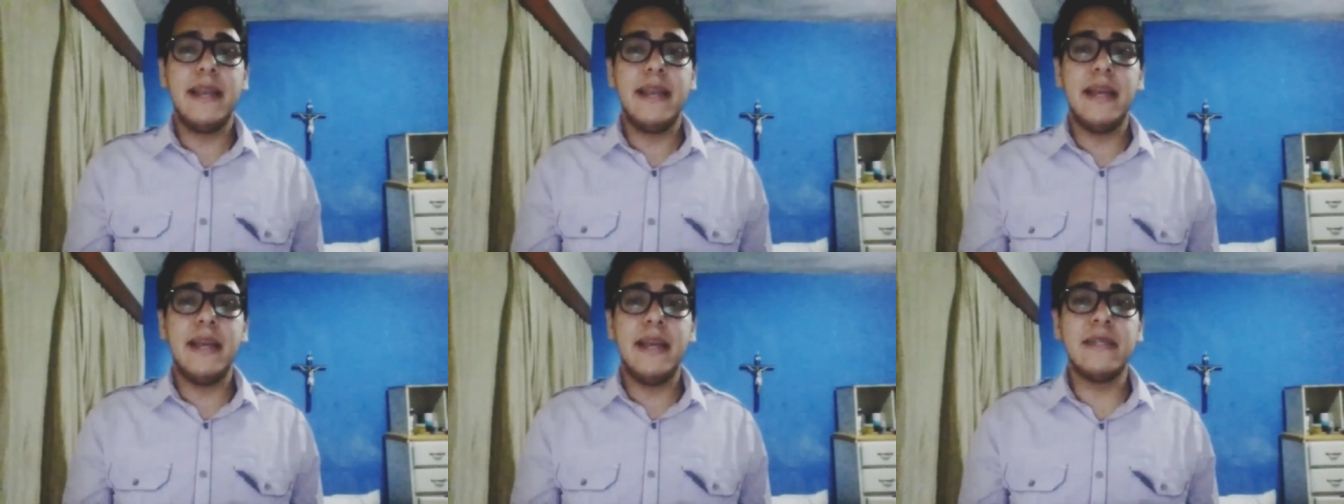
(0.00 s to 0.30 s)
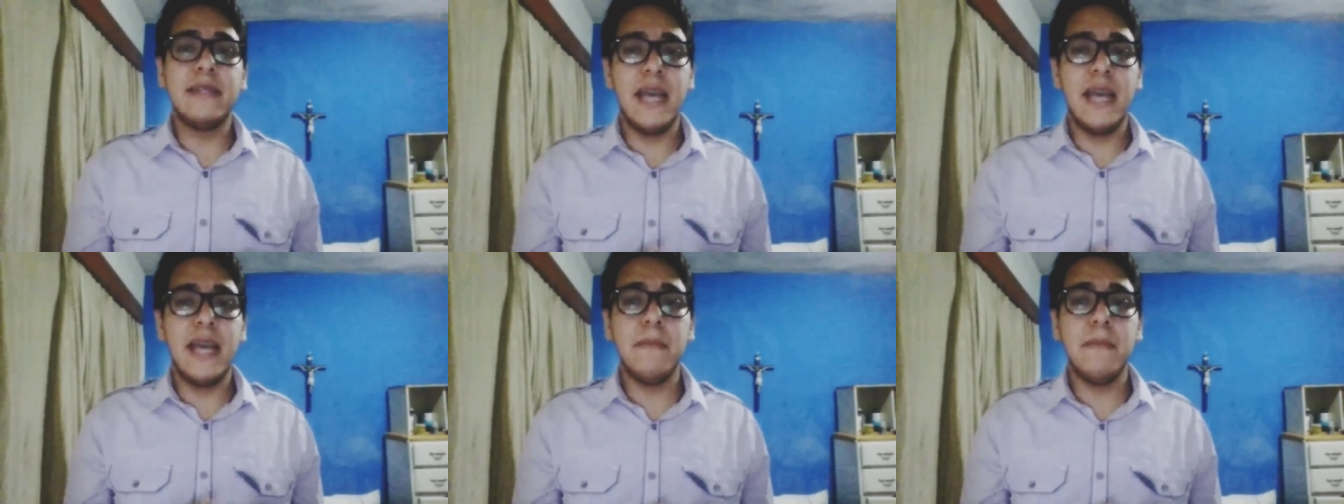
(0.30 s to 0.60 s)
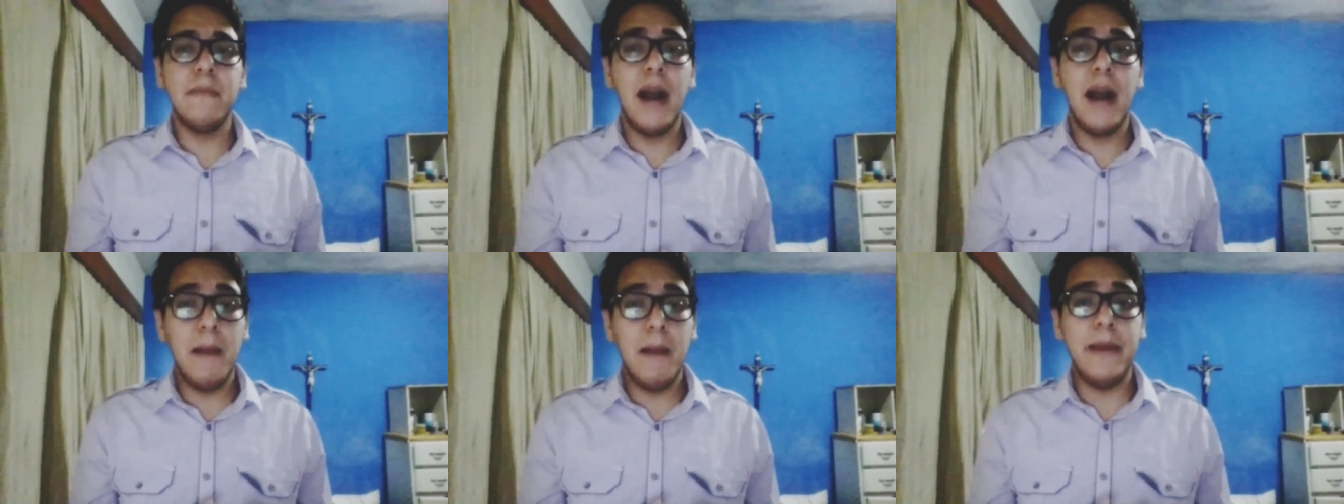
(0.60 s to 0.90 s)
the
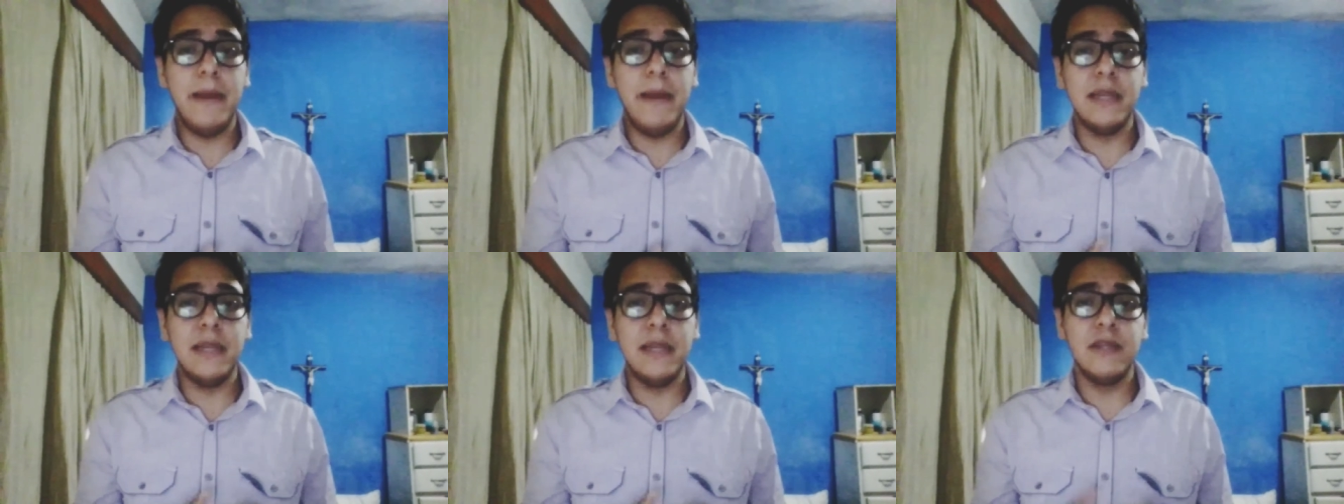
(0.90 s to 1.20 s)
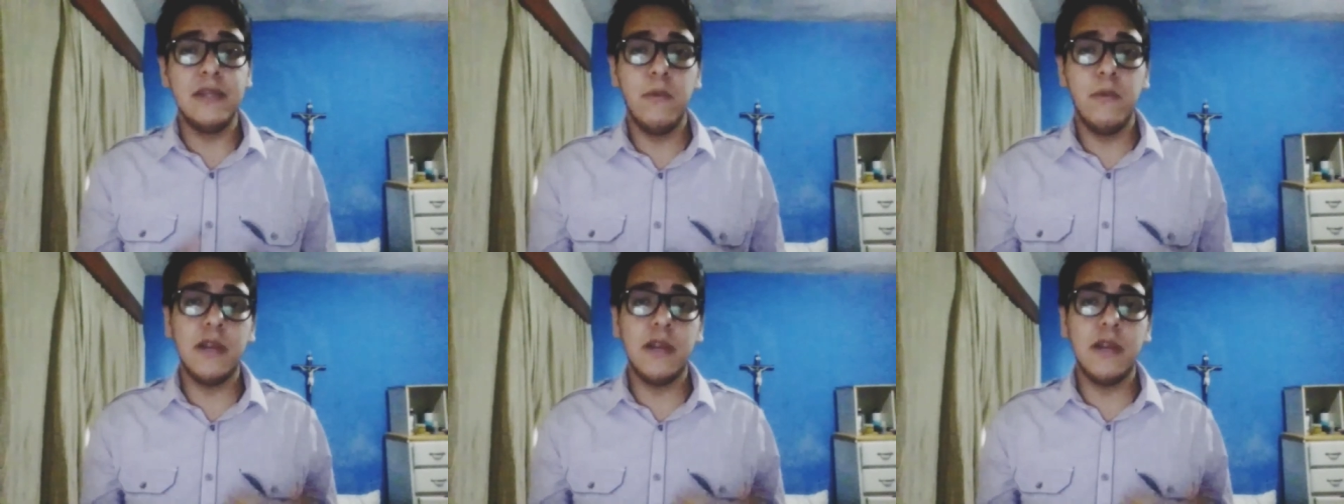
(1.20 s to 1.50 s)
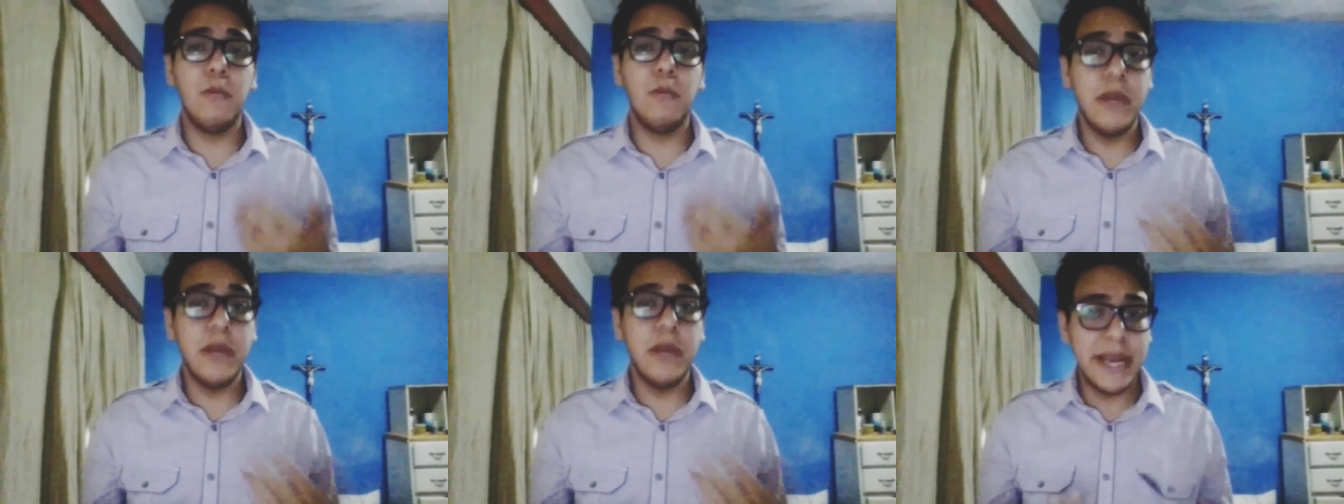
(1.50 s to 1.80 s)
same happens
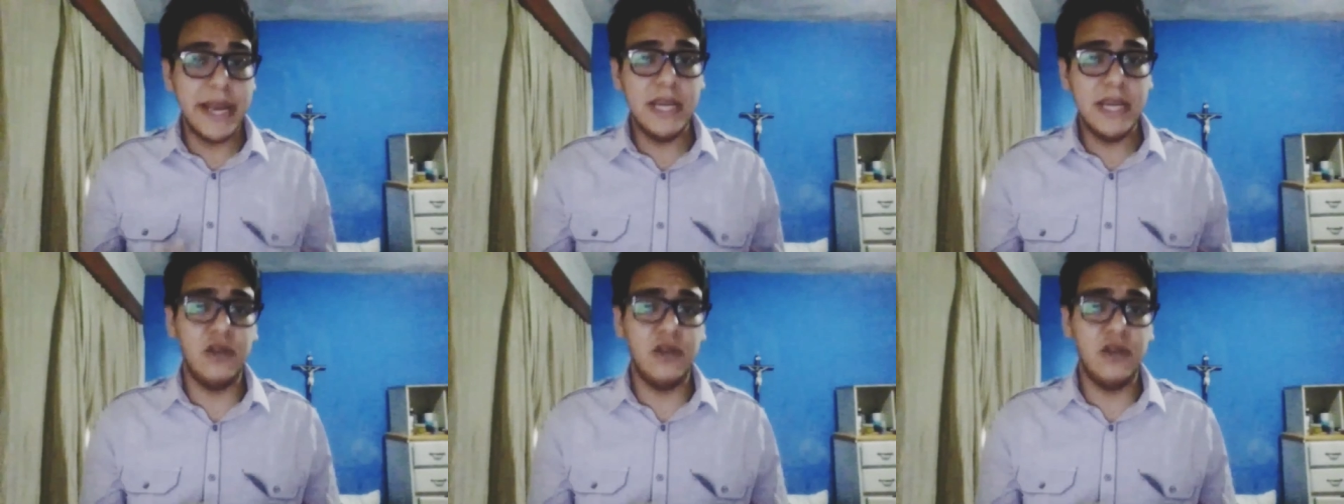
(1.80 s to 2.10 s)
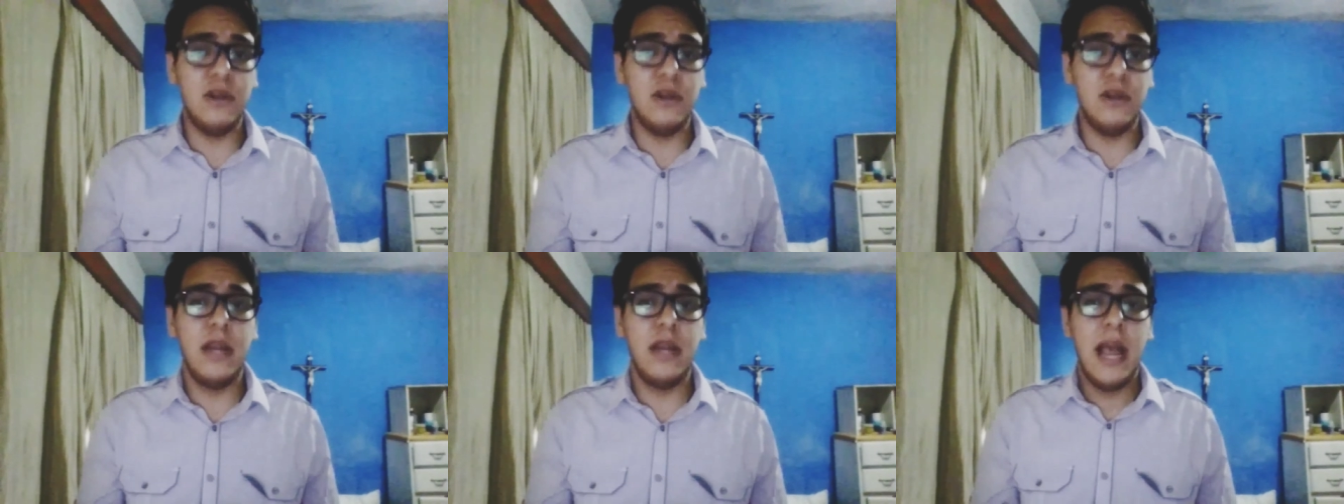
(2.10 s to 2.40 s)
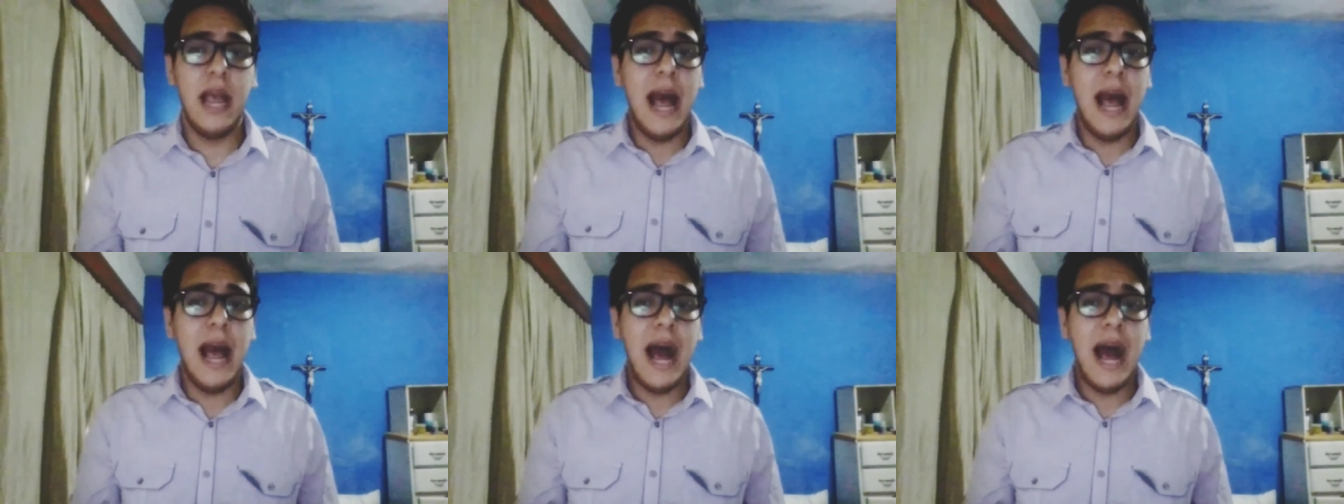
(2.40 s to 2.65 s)
with communication.